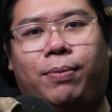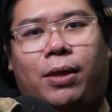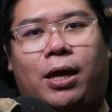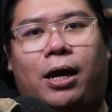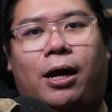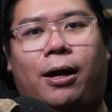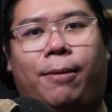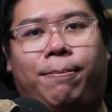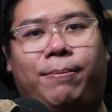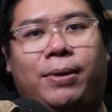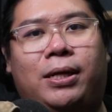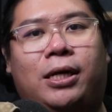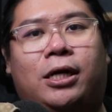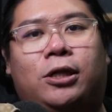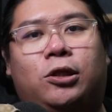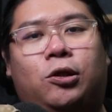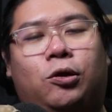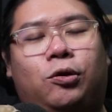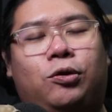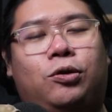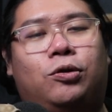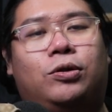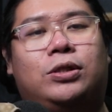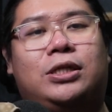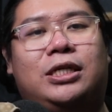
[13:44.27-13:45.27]

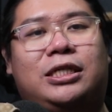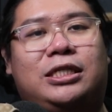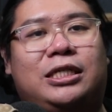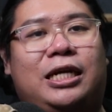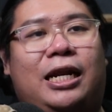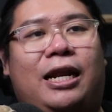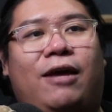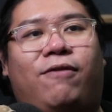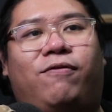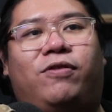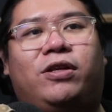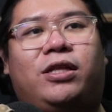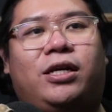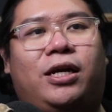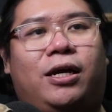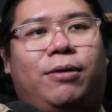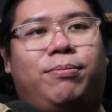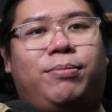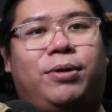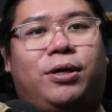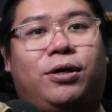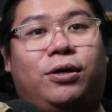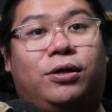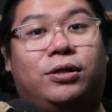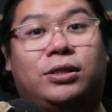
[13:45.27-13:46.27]
Minato uses a level
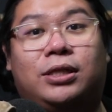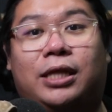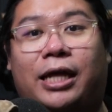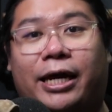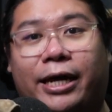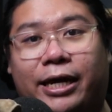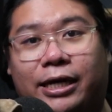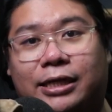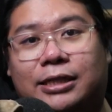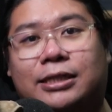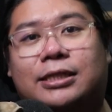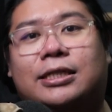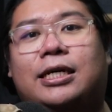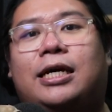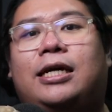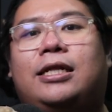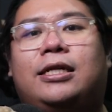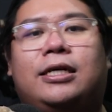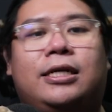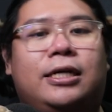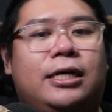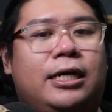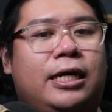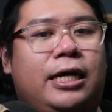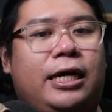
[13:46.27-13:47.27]
10, because like I
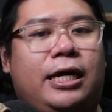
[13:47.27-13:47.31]
said,